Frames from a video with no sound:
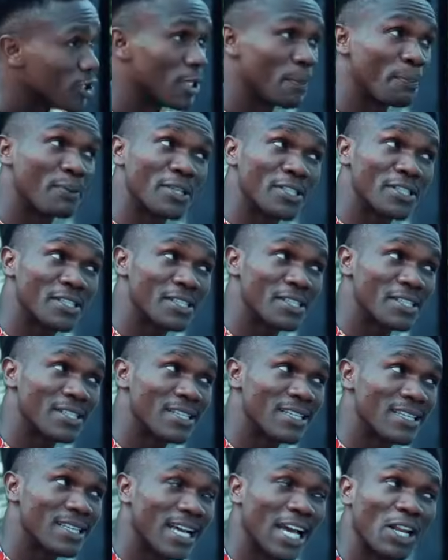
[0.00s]
the prince
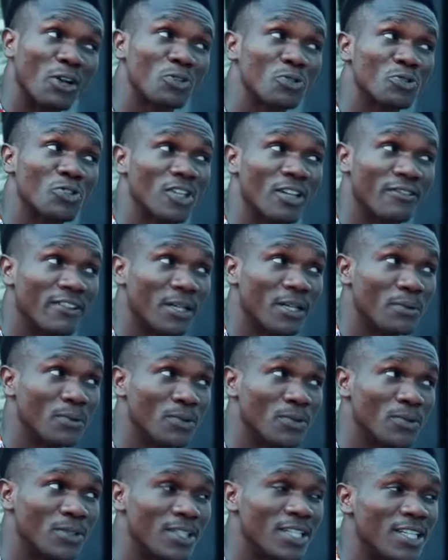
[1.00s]
cannot choose all of
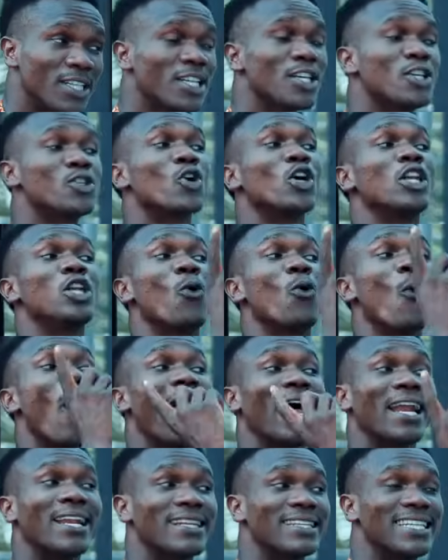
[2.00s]
them. It's only
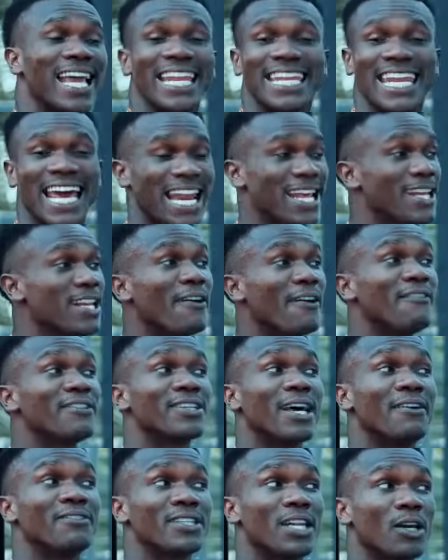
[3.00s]
one. Yeah.
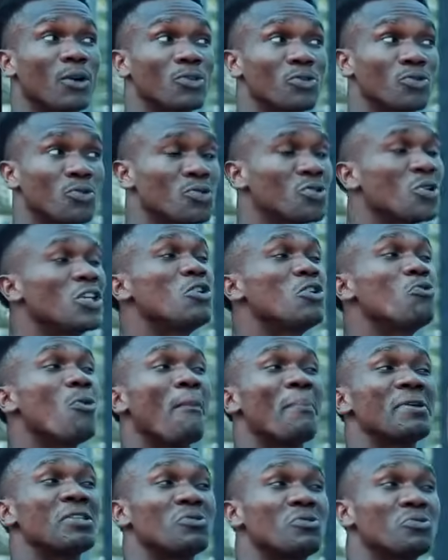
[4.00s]
Everything they're going to do, it's only
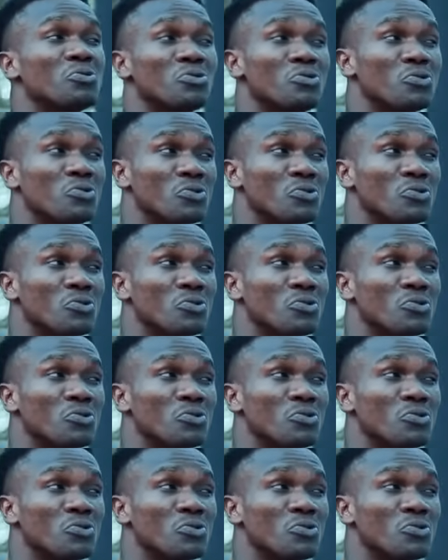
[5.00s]
one person going to